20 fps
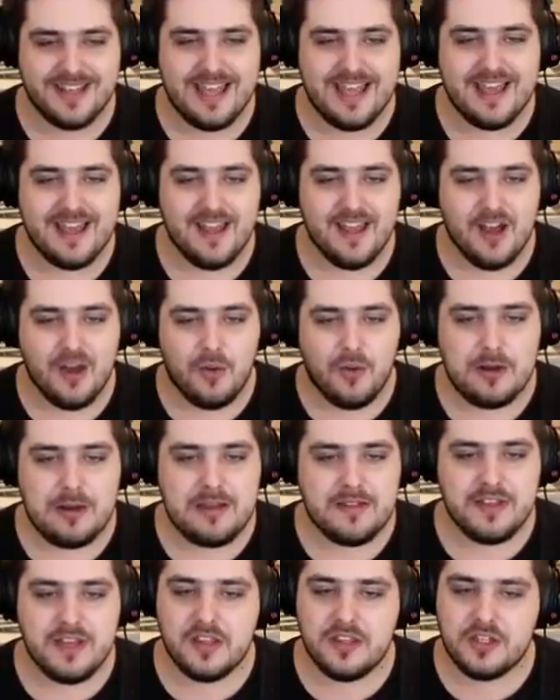it? What
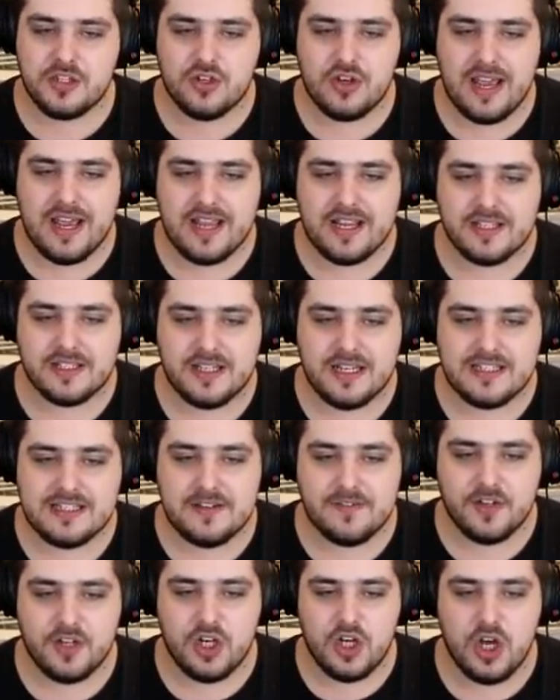about the other trains? Let's
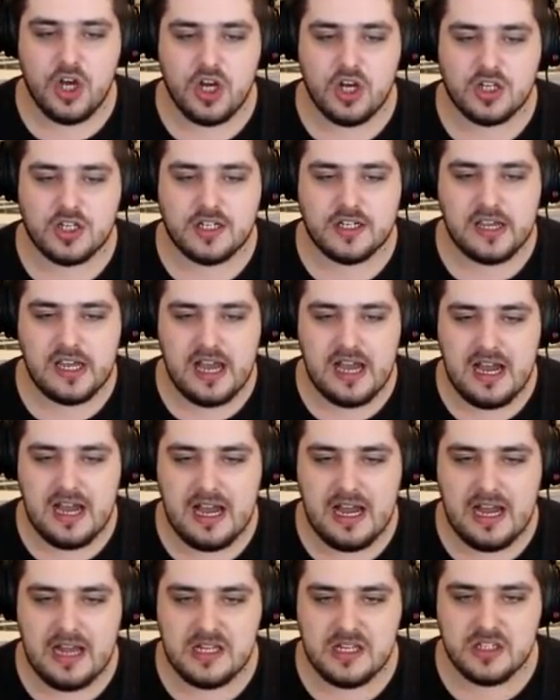have a look.
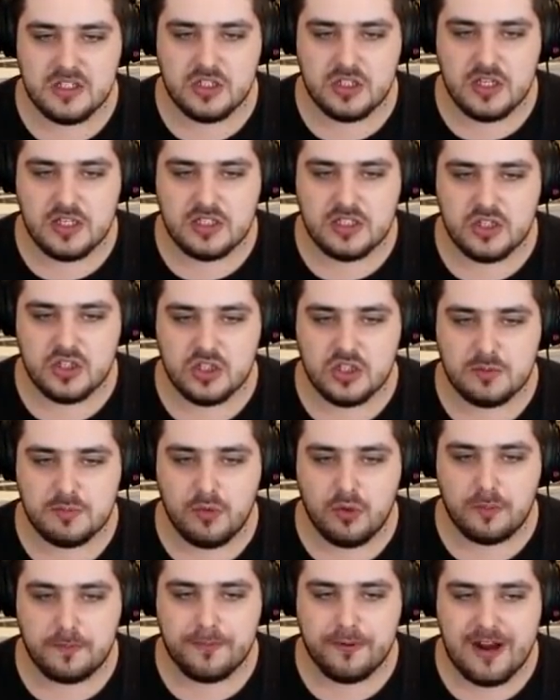Uh, it's the
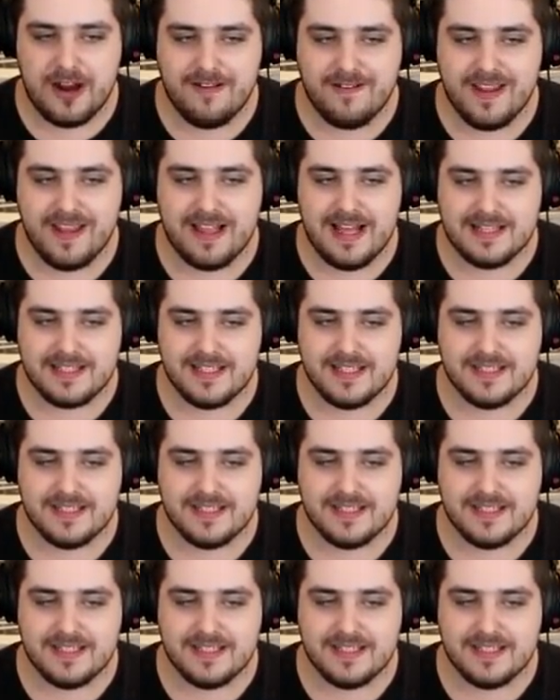Small Prairie. That's